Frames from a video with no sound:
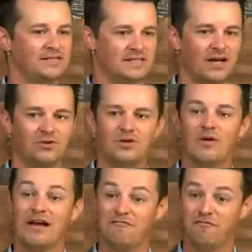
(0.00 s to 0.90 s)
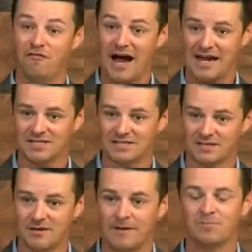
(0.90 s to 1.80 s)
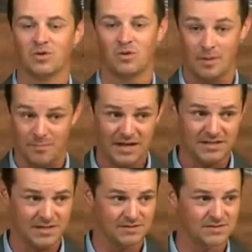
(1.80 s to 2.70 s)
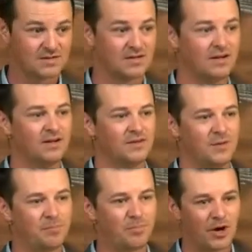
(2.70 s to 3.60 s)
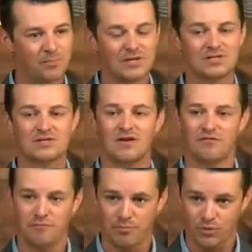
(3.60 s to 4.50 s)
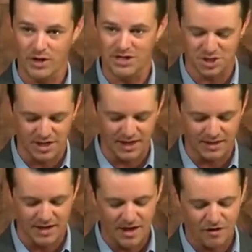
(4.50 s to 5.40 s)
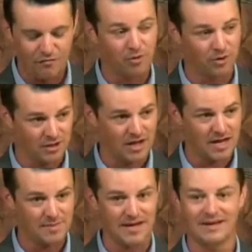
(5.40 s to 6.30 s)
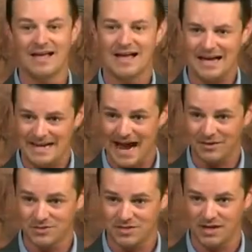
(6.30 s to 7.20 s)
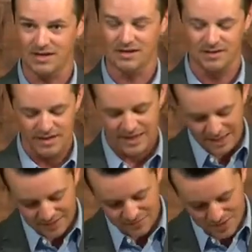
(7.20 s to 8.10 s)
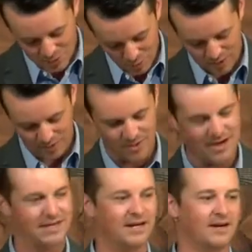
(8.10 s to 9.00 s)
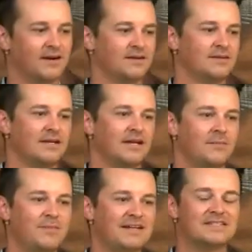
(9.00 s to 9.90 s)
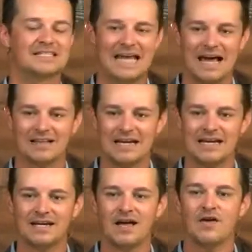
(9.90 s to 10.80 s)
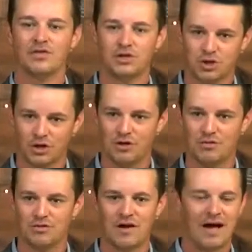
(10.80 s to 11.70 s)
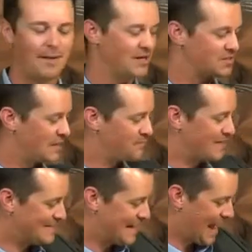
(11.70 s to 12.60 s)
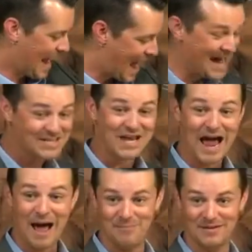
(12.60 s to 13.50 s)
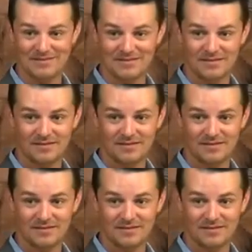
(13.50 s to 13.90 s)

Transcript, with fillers: and tell you advice or opinions. The purpose of preaching of proclaiming, announcing, this word right here means telling the truth about something that has happened